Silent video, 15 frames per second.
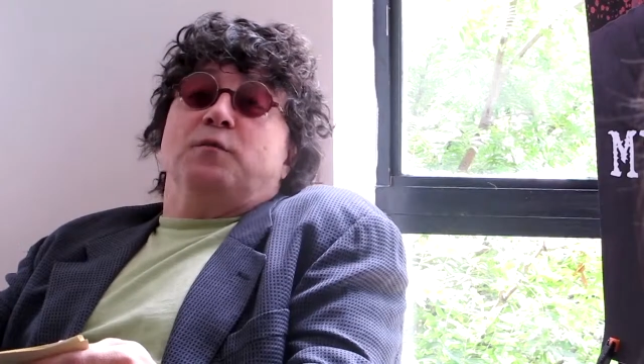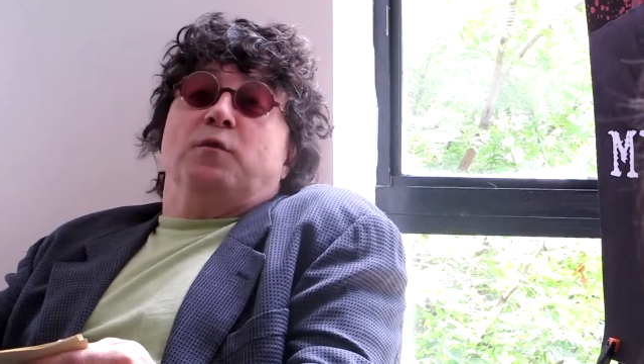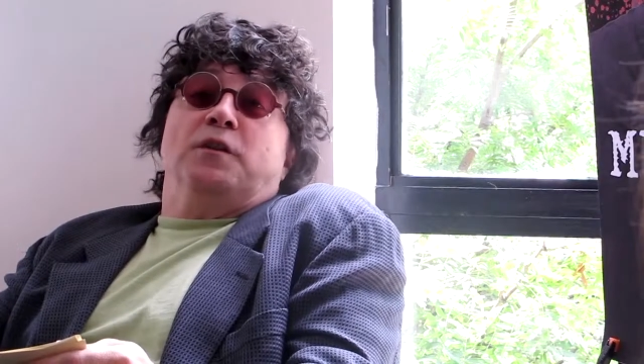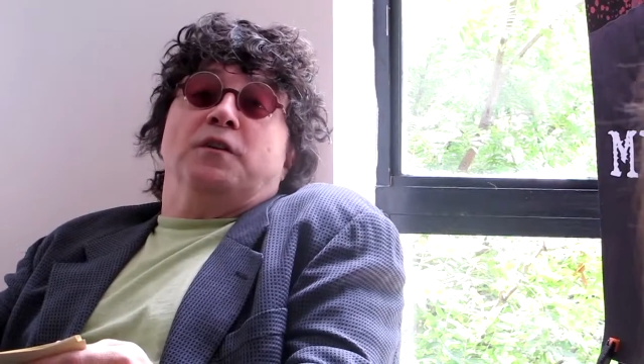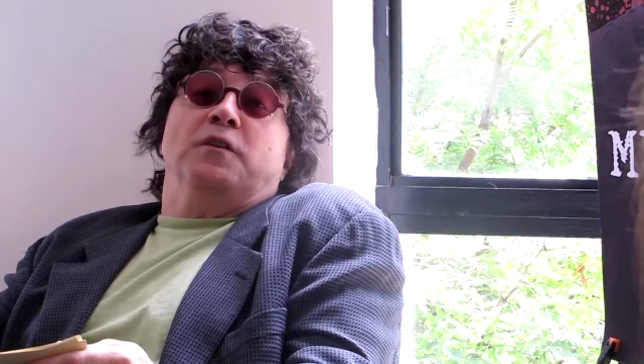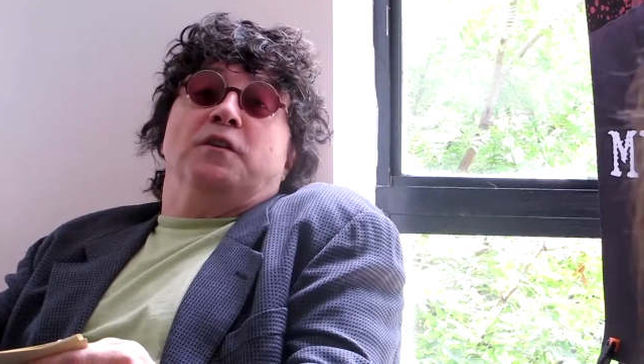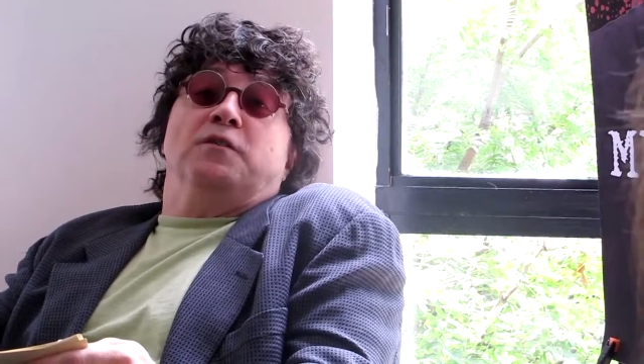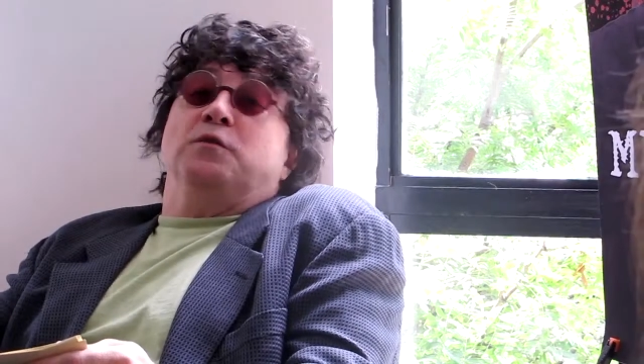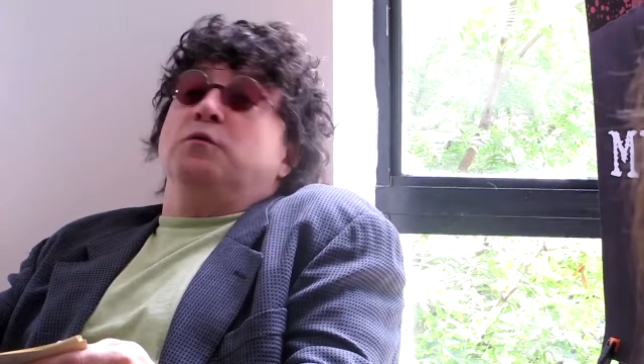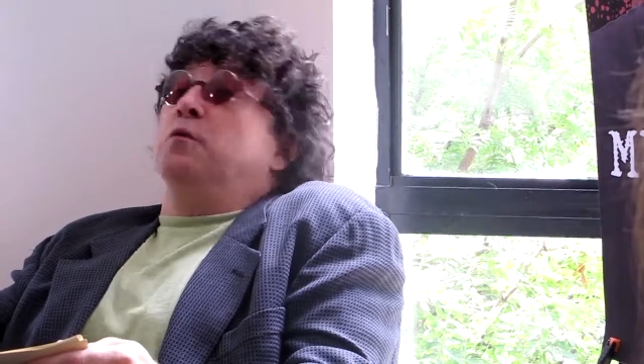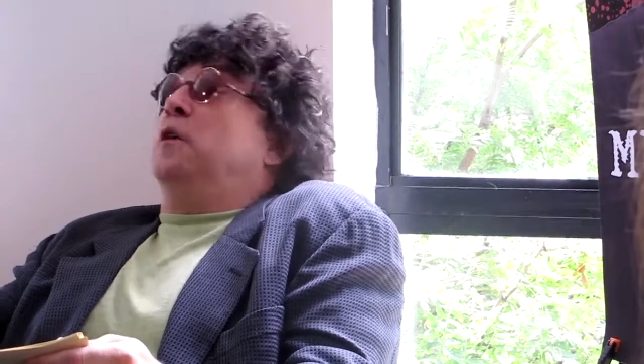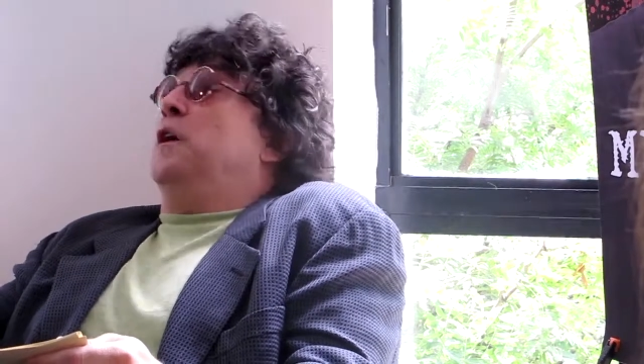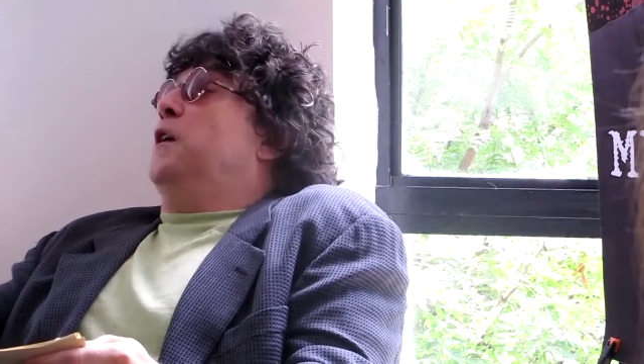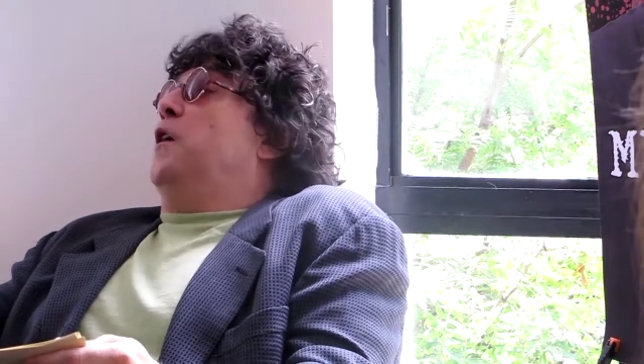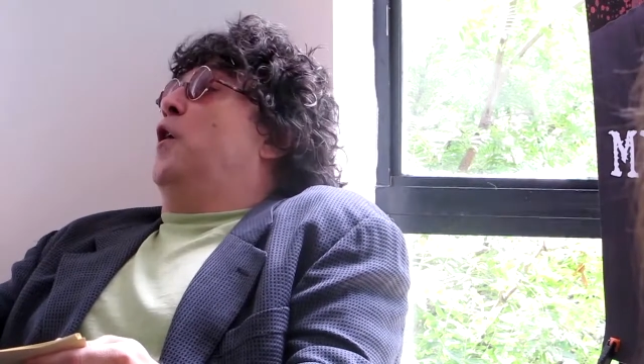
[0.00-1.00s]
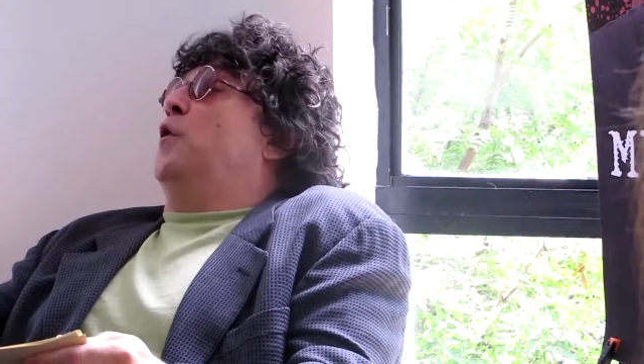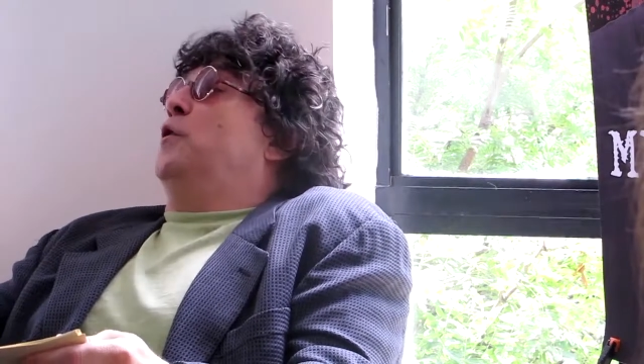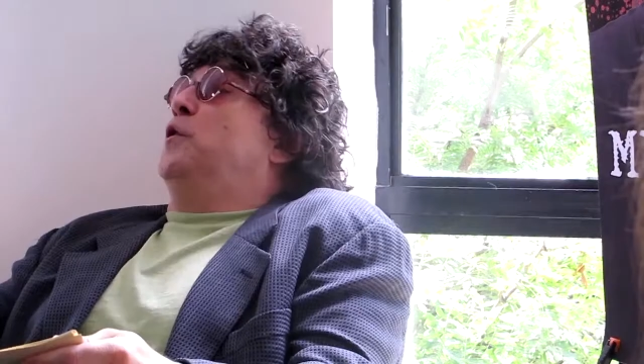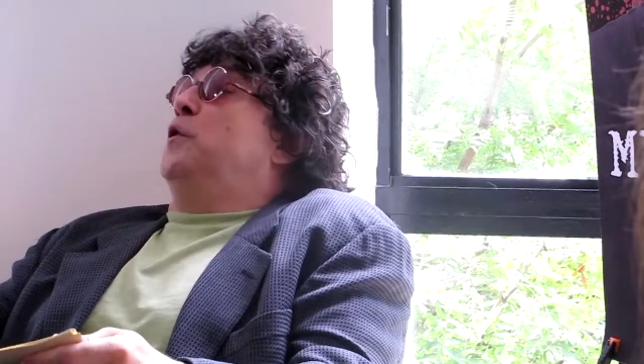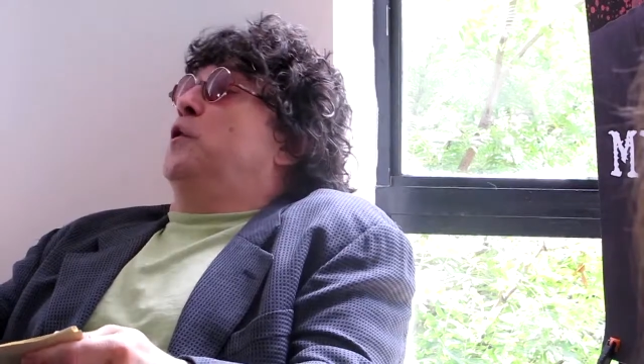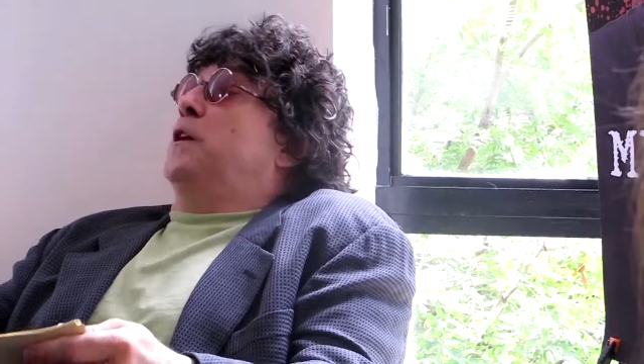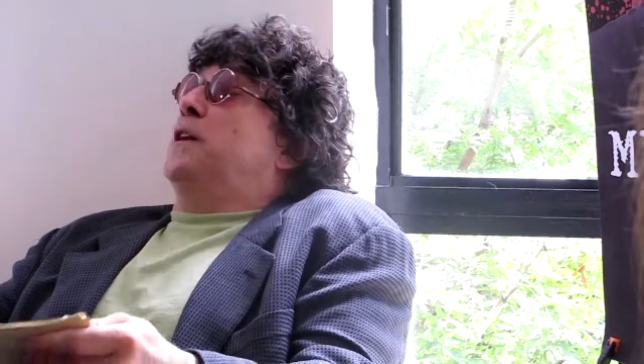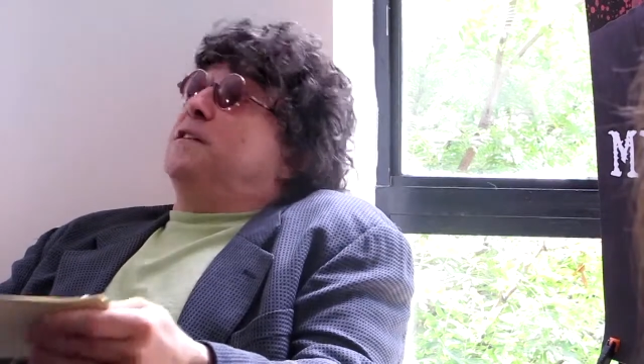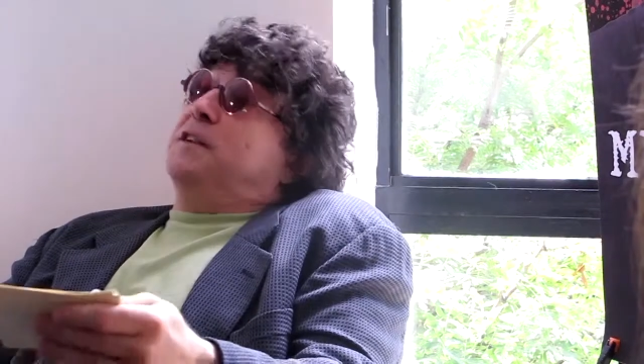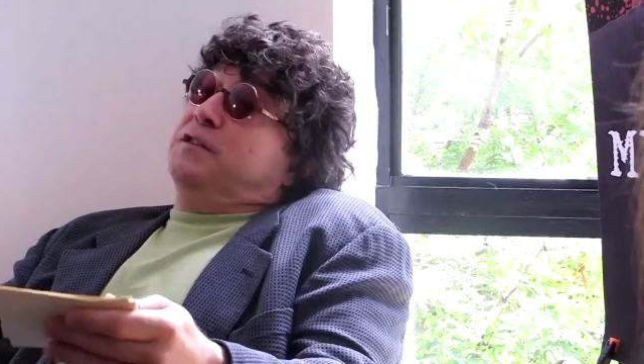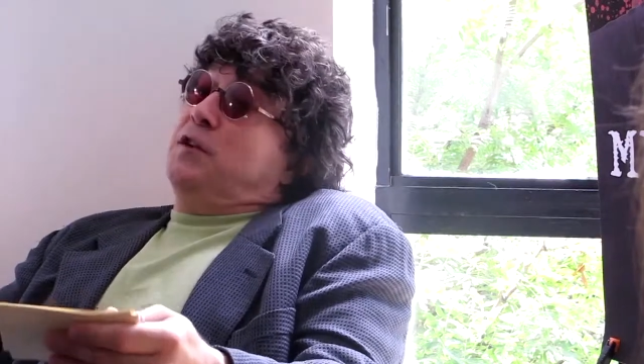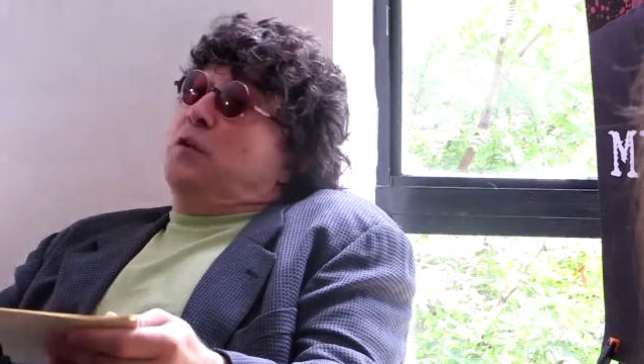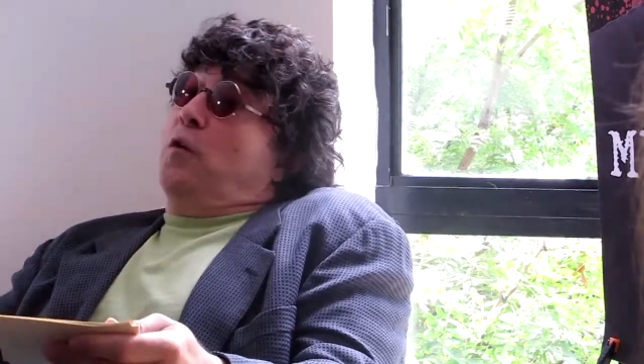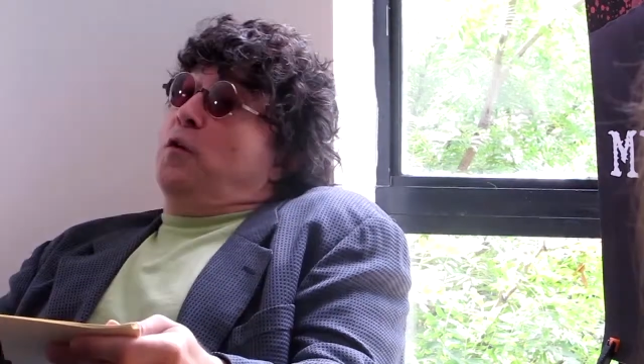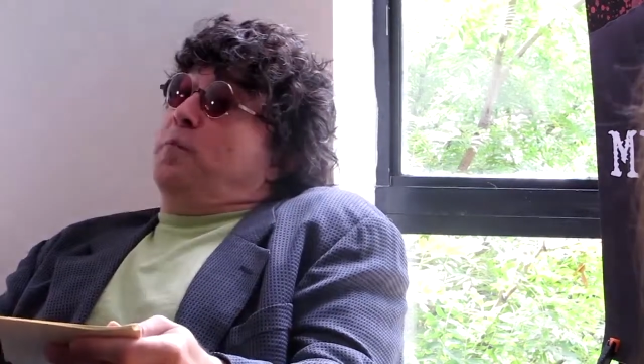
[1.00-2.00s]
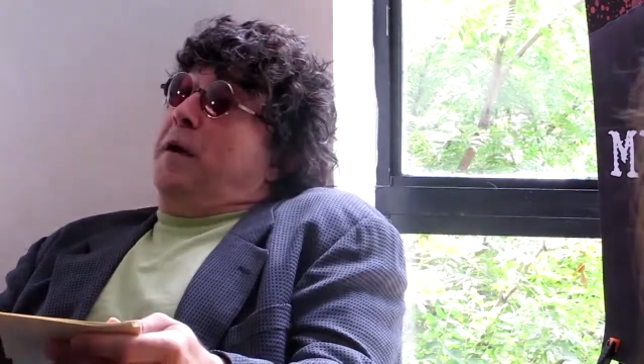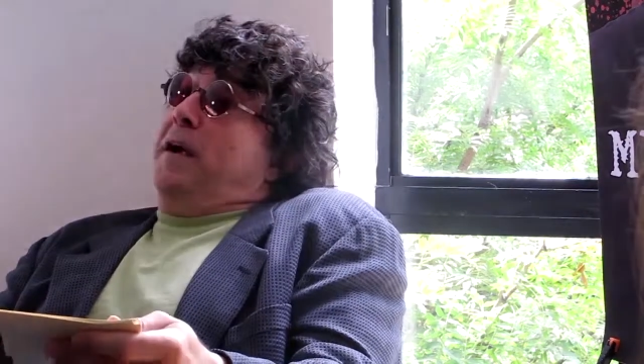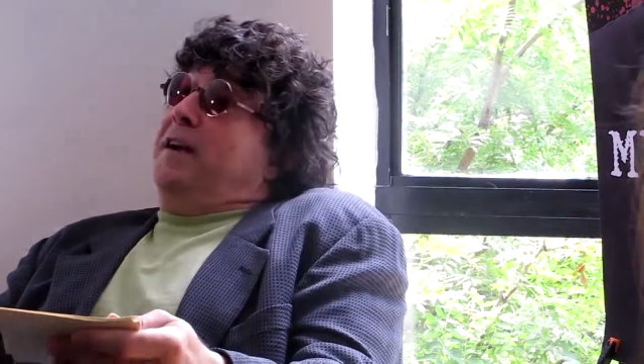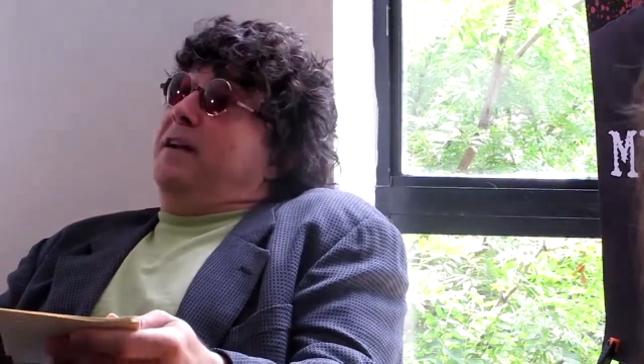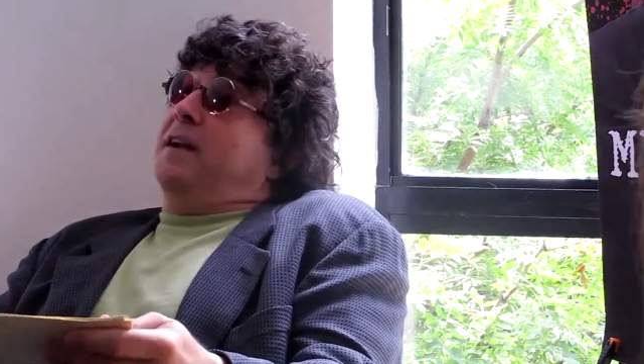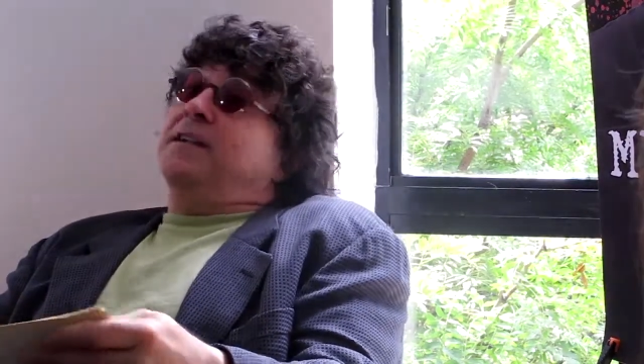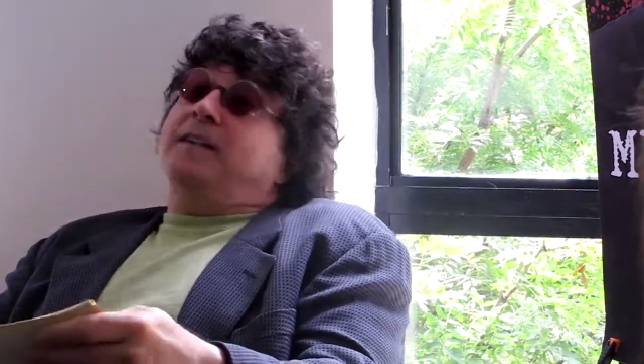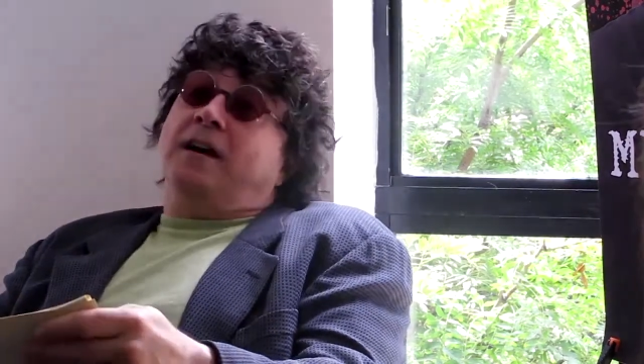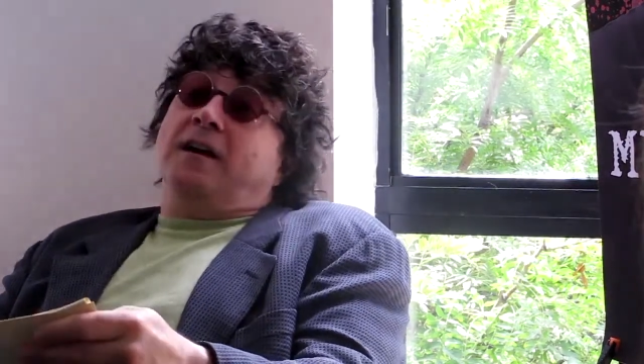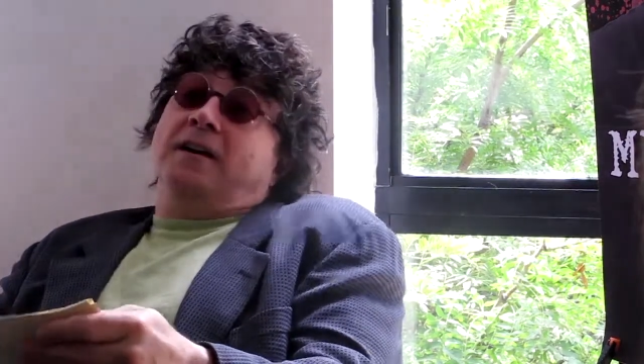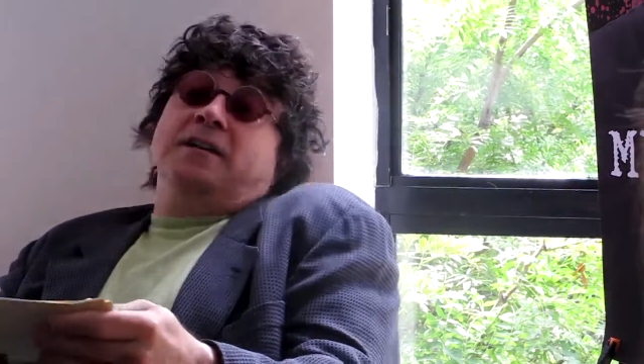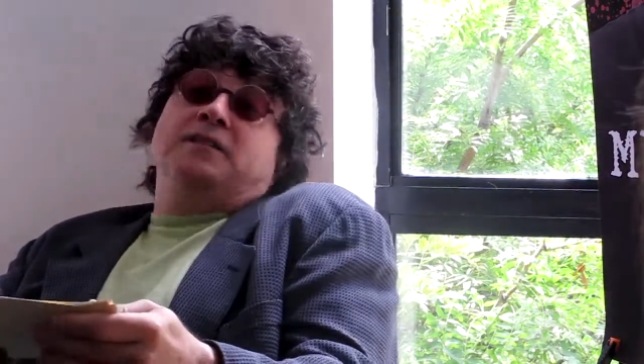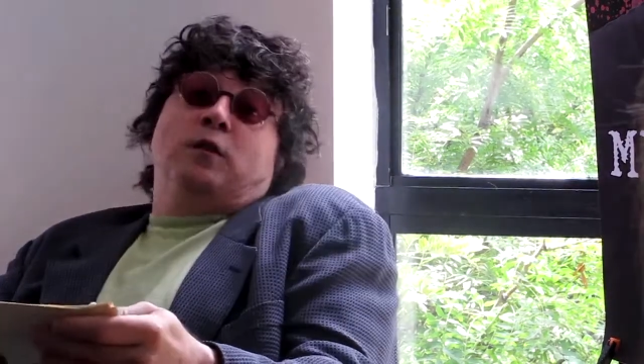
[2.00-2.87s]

What are you gonna do? Oh, look, there's an old painting. Yeah, yeah it's